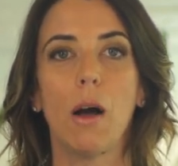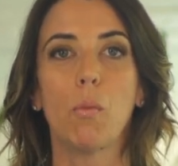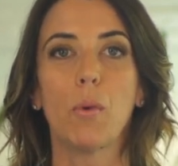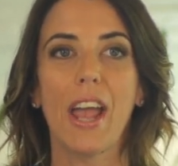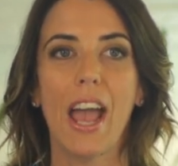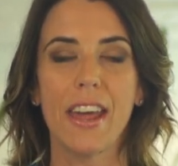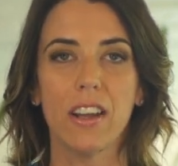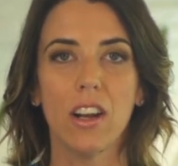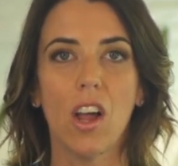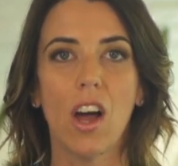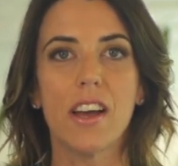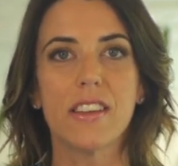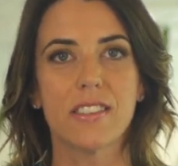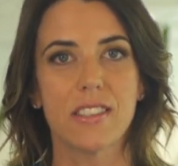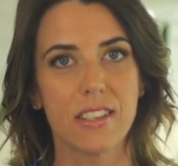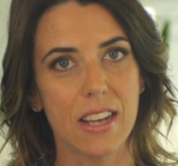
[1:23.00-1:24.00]
We
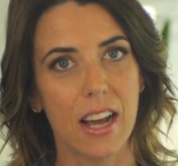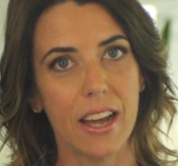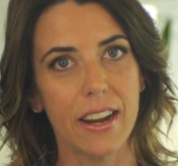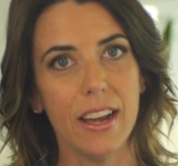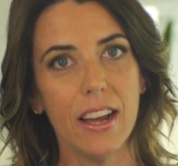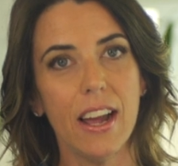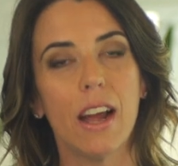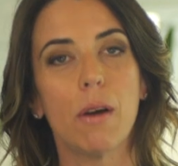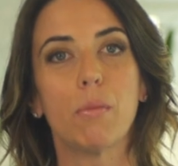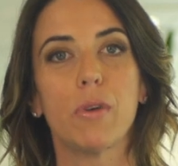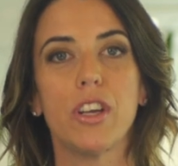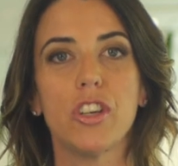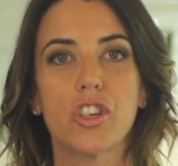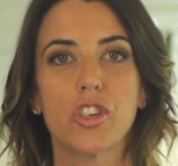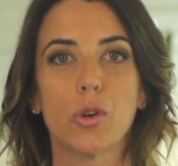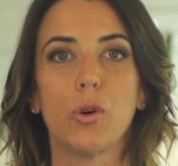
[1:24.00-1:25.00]
analyse the data and we
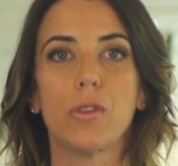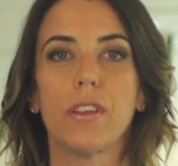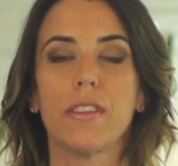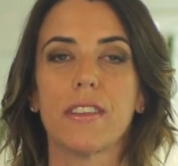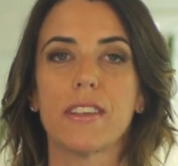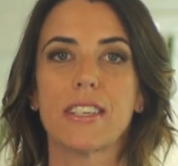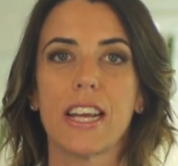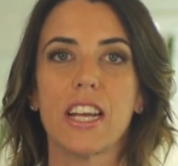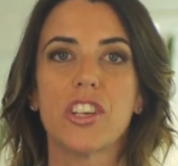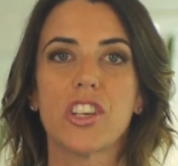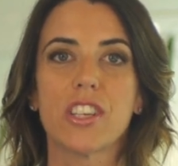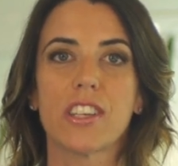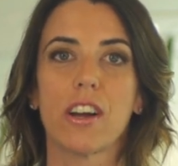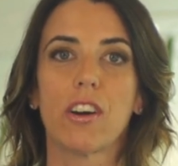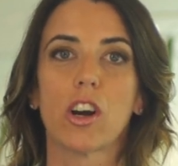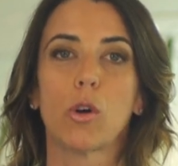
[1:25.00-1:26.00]
ensure that the
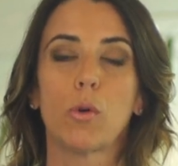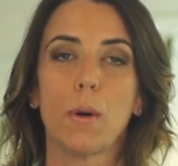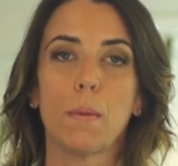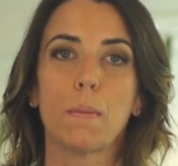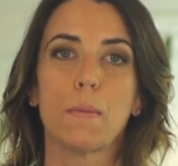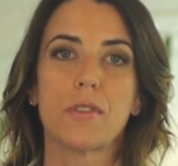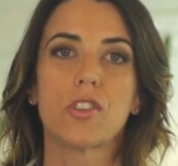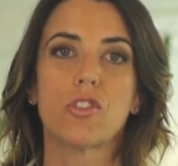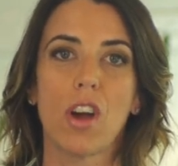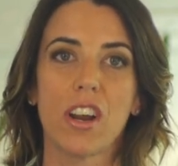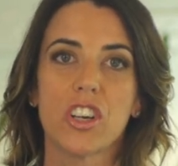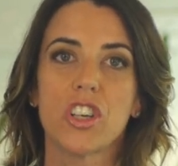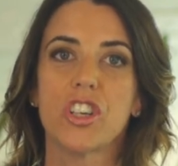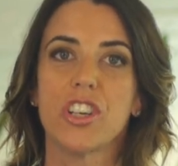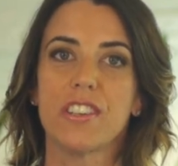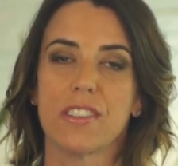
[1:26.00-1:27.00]
teachers are equipped with
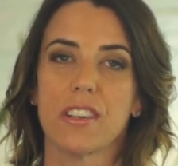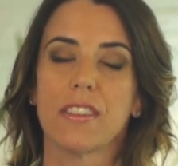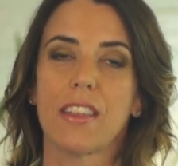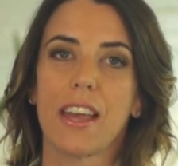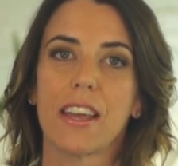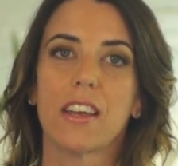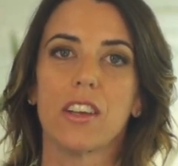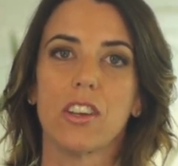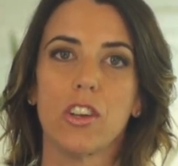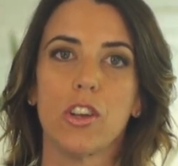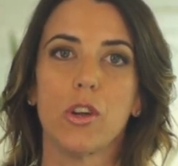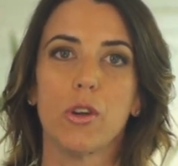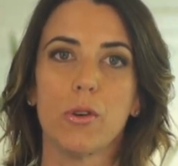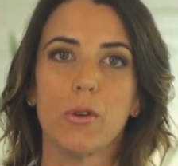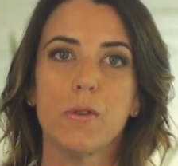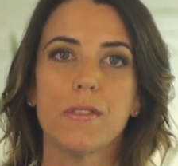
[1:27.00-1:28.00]
strategies that they can
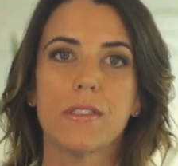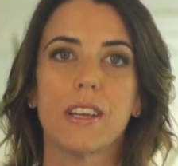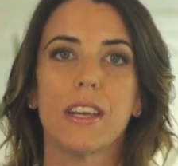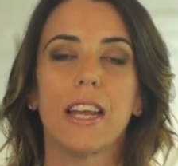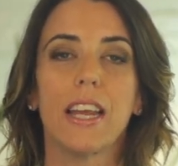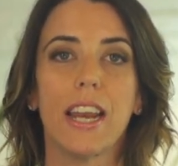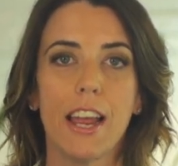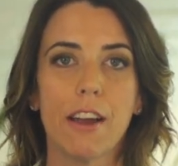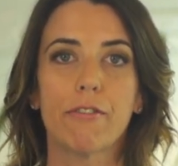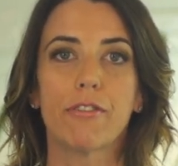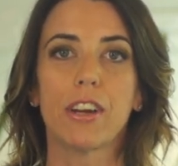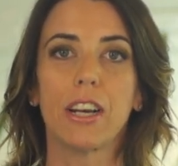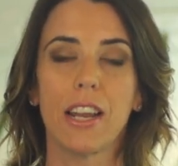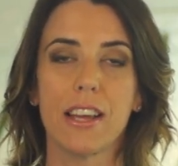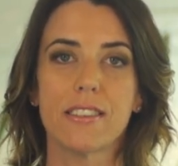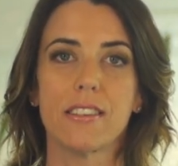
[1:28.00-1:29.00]
use in
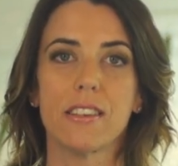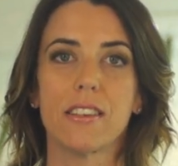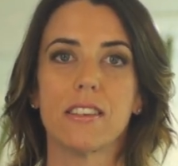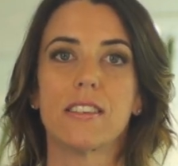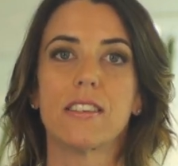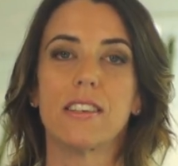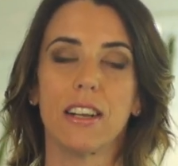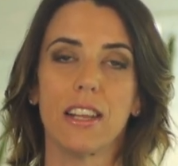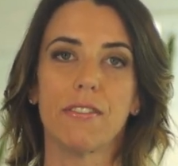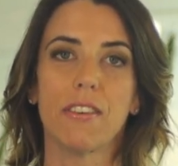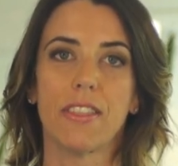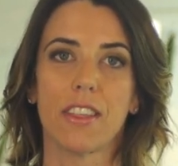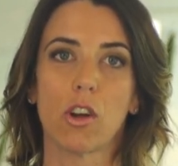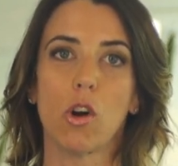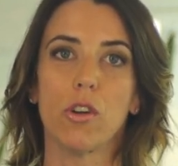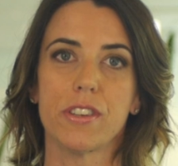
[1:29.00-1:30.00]
every lesson to deliver
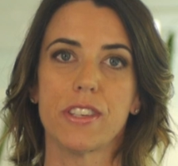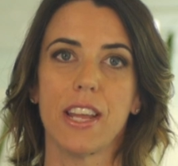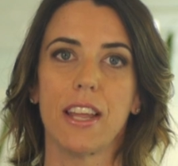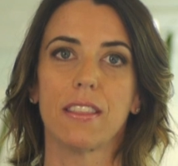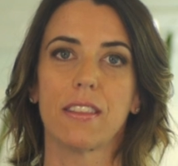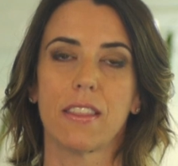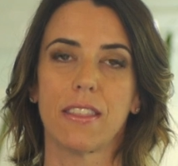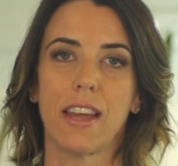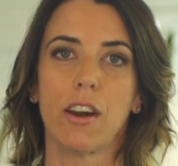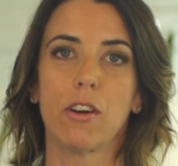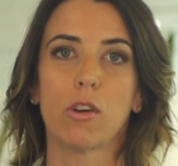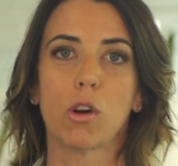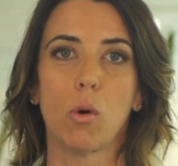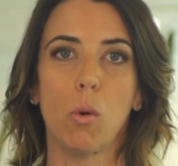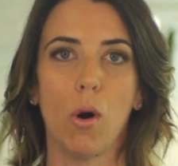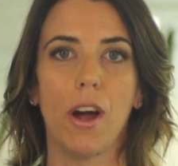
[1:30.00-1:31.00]
the content that they are
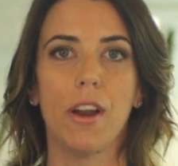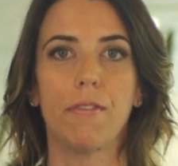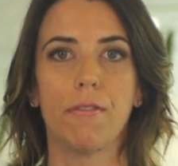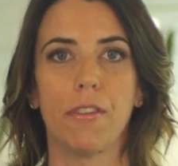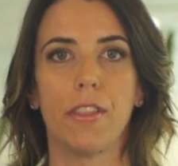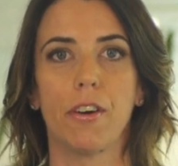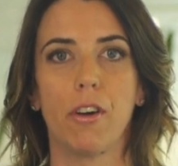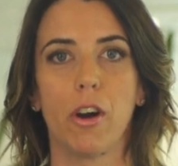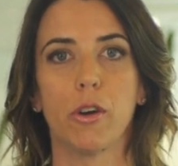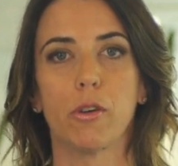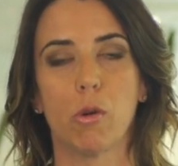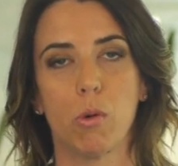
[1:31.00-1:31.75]
required for their own